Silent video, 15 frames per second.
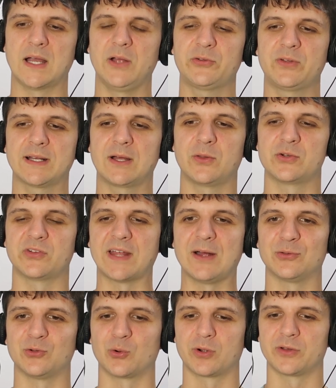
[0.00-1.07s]
I also like how they're just
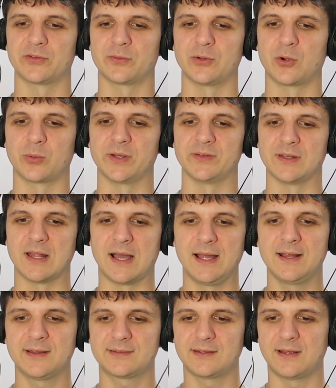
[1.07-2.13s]
outdoors for no reason.
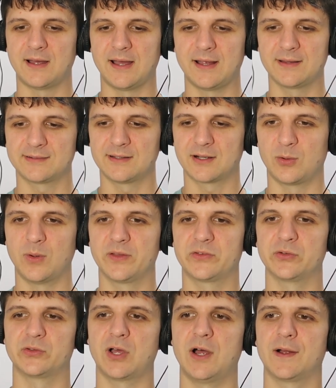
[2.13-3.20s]
Hayasaka
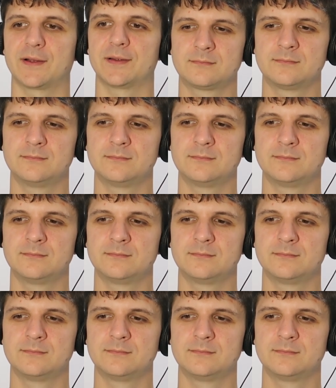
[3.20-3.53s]
wants to talk.